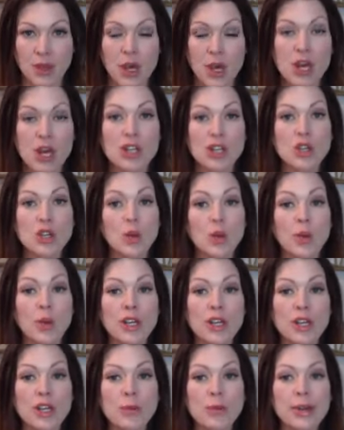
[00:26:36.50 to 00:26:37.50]
So
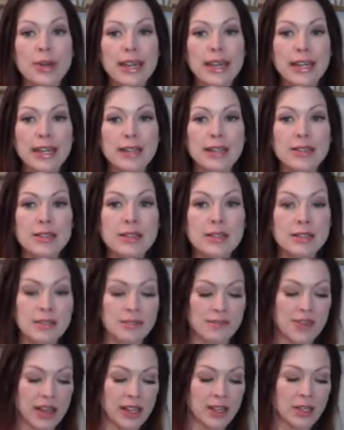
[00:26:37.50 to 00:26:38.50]
when you begin to
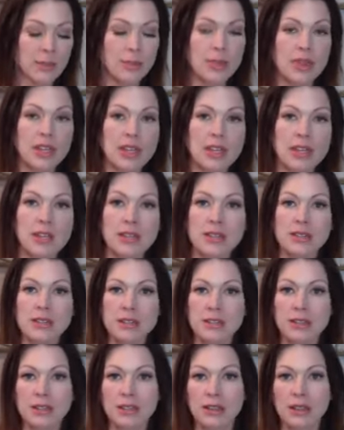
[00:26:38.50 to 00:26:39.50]
develop
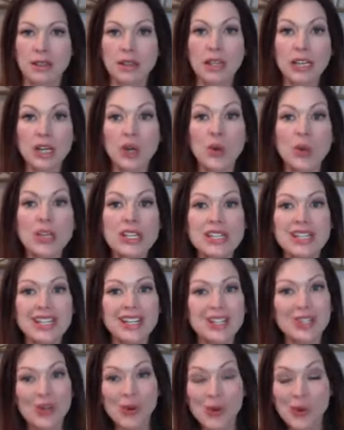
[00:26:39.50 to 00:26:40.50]
these
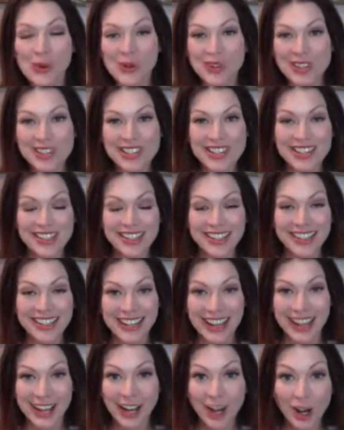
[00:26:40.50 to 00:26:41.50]
linguistic tools that are going
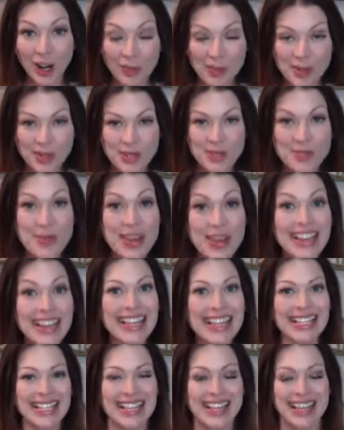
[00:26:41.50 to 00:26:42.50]
to help you speak
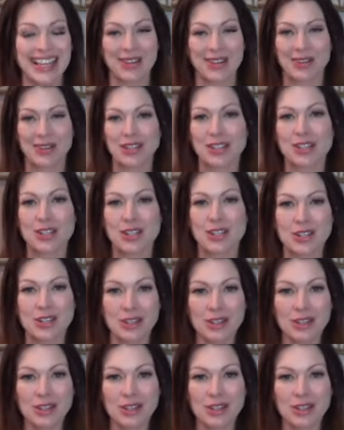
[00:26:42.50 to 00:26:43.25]
this language,